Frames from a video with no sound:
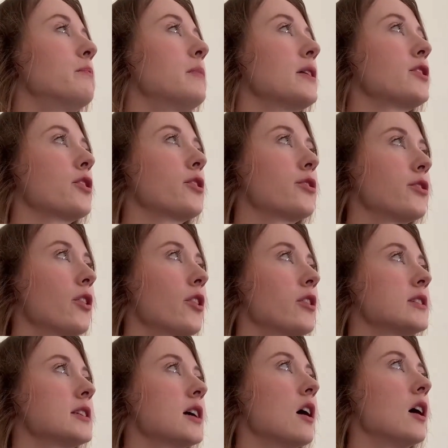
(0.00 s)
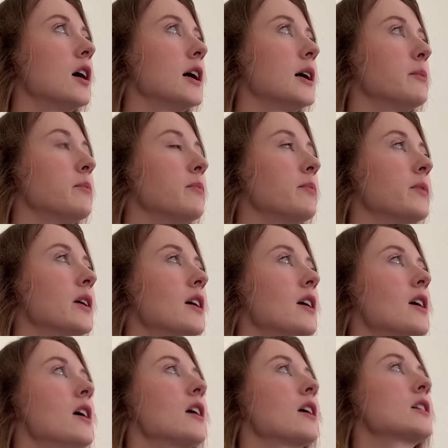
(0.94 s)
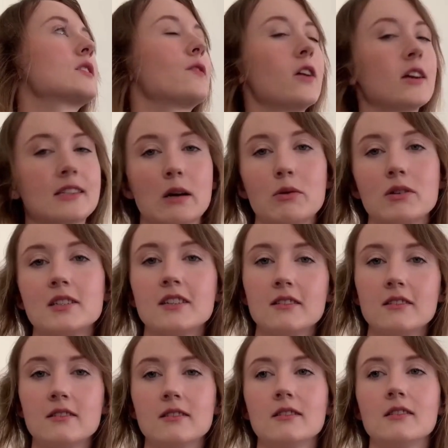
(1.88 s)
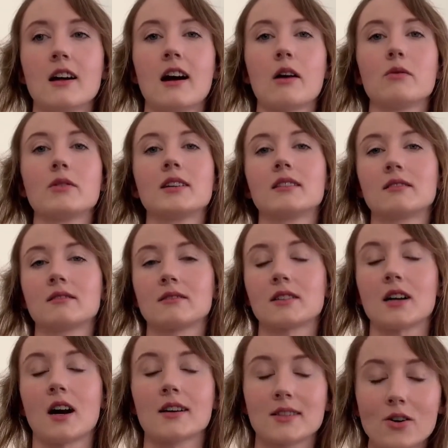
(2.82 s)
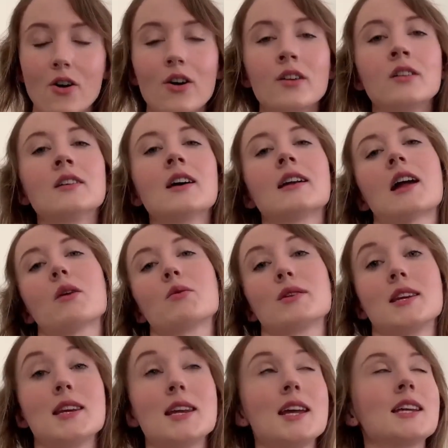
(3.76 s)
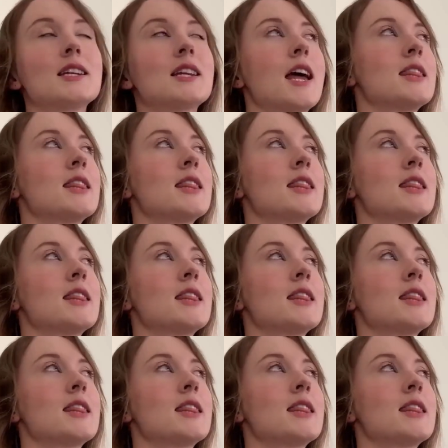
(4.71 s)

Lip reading: by the third time, because first I would cast on and I would knit,